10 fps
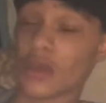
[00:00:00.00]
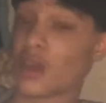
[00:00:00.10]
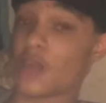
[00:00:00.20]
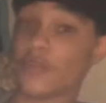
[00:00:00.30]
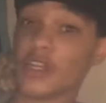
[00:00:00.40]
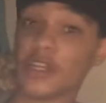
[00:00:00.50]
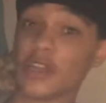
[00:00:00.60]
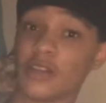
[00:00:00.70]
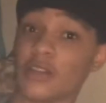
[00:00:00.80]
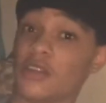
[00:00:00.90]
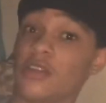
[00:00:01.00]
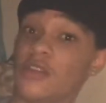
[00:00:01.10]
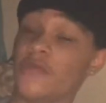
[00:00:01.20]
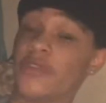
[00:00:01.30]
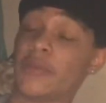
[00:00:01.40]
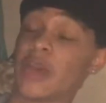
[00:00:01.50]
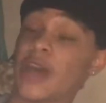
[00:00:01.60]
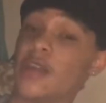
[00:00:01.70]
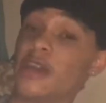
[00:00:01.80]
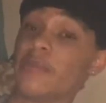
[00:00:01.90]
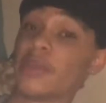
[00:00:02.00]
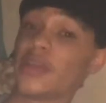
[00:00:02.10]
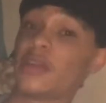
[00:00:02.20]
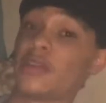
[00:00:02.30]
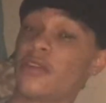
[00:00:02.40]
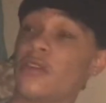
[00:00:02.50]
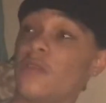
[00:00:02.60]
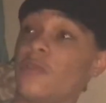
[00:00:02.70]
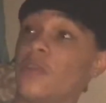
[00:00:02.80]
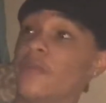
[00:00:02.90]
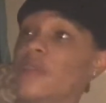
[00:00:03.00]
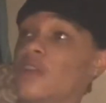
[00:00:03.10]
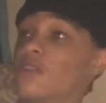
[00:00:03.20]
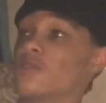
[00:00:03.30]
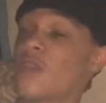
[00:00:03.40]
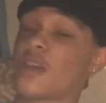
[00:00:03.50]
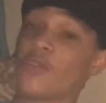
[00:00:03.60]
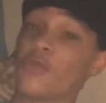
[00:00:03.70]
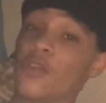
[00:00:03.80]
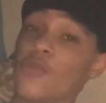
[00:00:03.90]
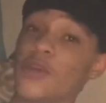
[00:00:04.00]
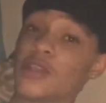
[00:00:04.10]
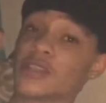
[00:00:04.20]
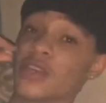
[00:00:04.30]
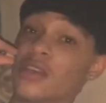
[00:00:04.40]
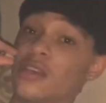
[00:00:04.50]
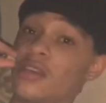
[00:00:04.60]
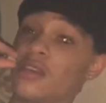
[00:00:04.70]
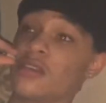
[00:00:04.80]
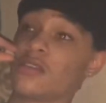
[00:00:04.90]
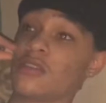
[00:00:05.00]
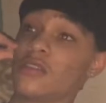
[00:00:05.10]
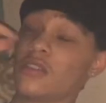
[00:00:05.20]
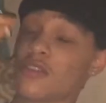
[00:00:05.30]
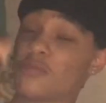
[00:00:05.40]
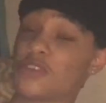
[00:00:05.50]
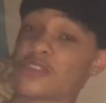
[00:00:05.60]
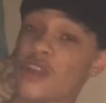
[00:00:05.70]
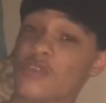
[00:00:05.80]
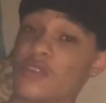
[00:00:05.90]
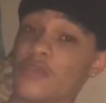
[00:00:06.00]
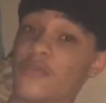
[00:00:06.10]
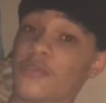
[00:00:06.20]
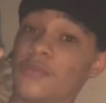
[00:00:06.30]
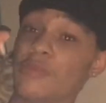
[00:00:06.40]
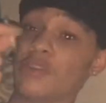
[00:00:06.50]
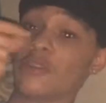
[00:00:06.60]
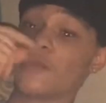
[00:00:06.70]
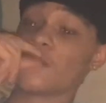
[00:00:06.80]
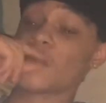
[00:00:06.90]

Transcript: I really didn't, you feel me, had nothing planned for the video, so I don't know what to say. I'm just talking, you feel me, but look